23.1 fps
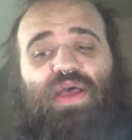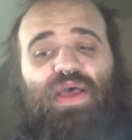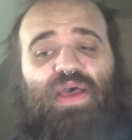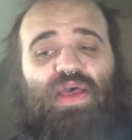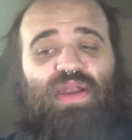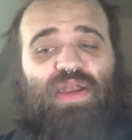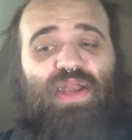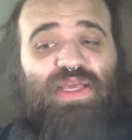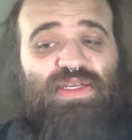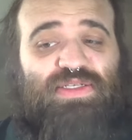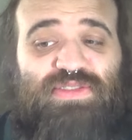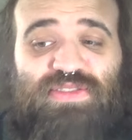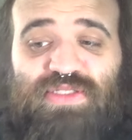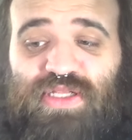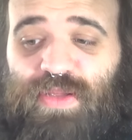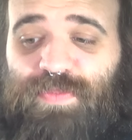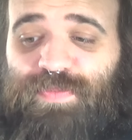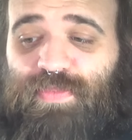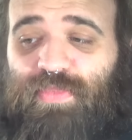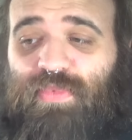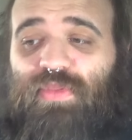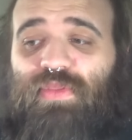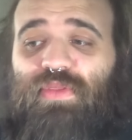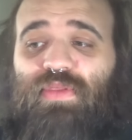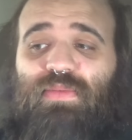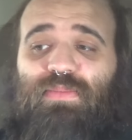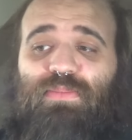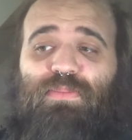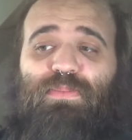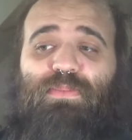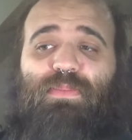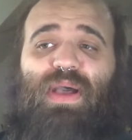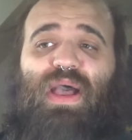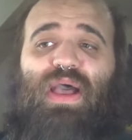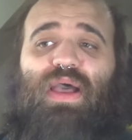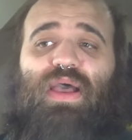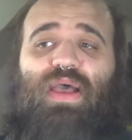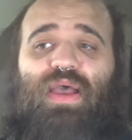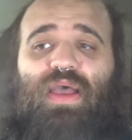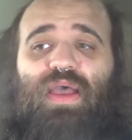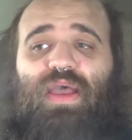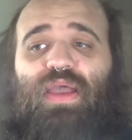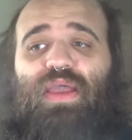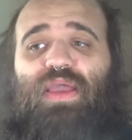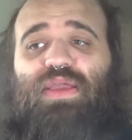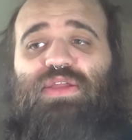Next up,
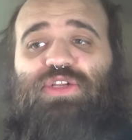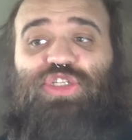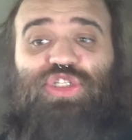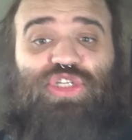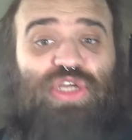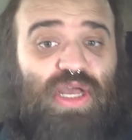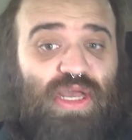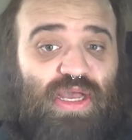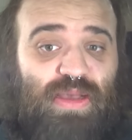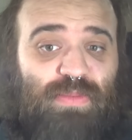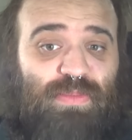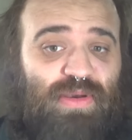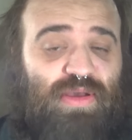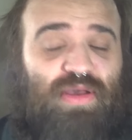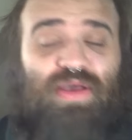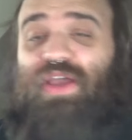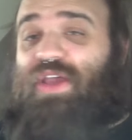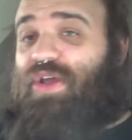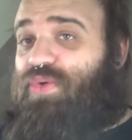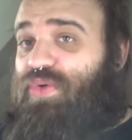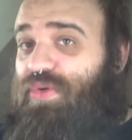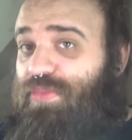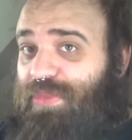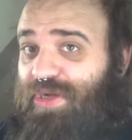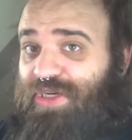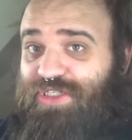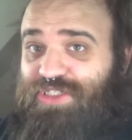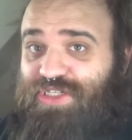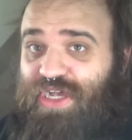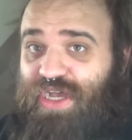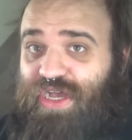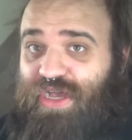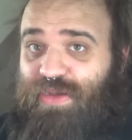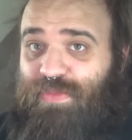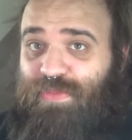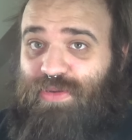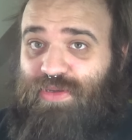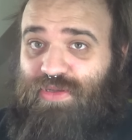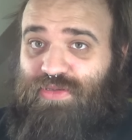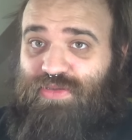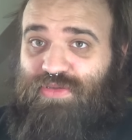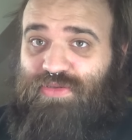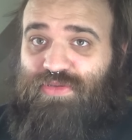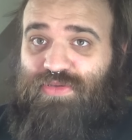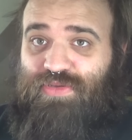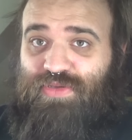my job. I quit my job,
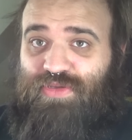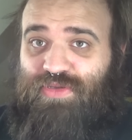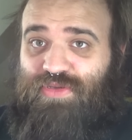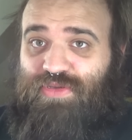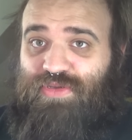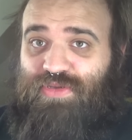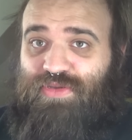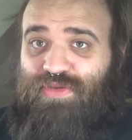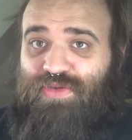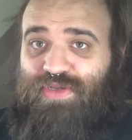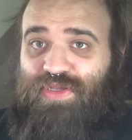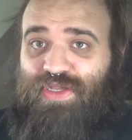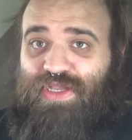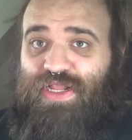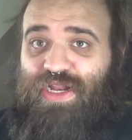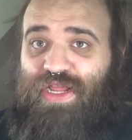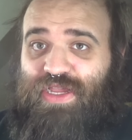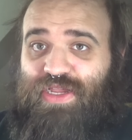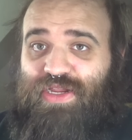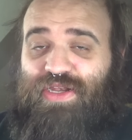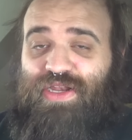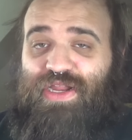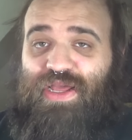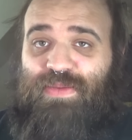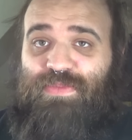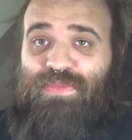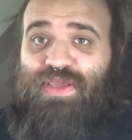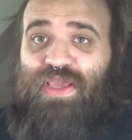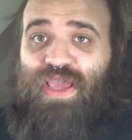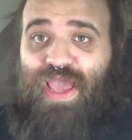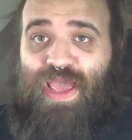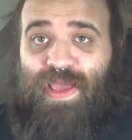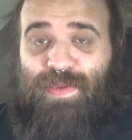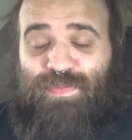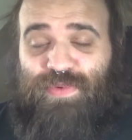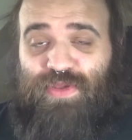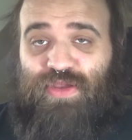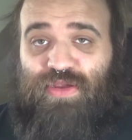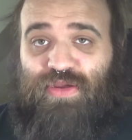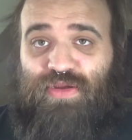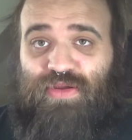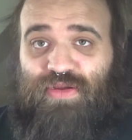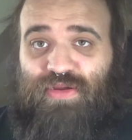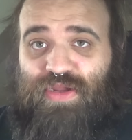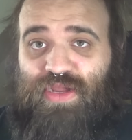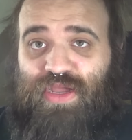and I could not be happier.
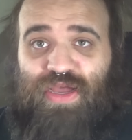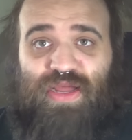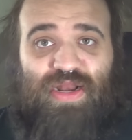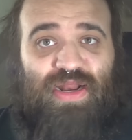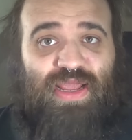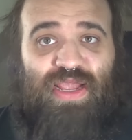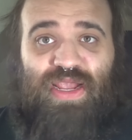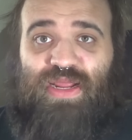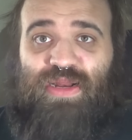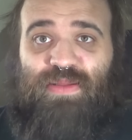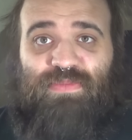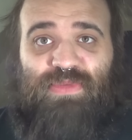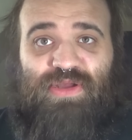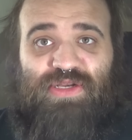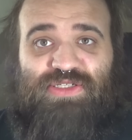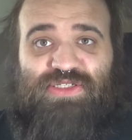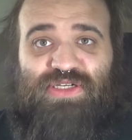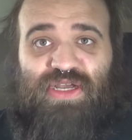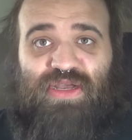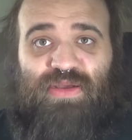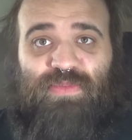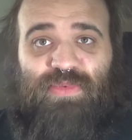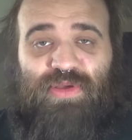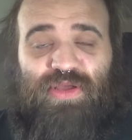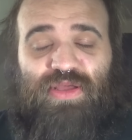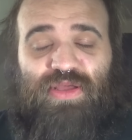God, I hated my job.